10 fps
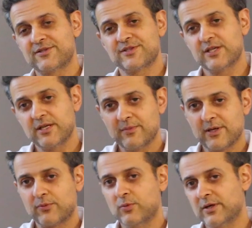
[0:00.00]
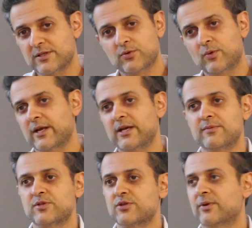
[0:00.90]
used to see him like working till 1
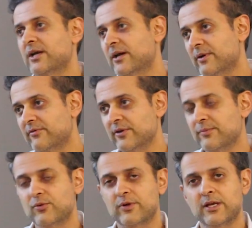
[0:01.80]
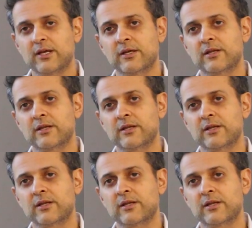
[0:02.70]
a.m., 2 a.m. every morning.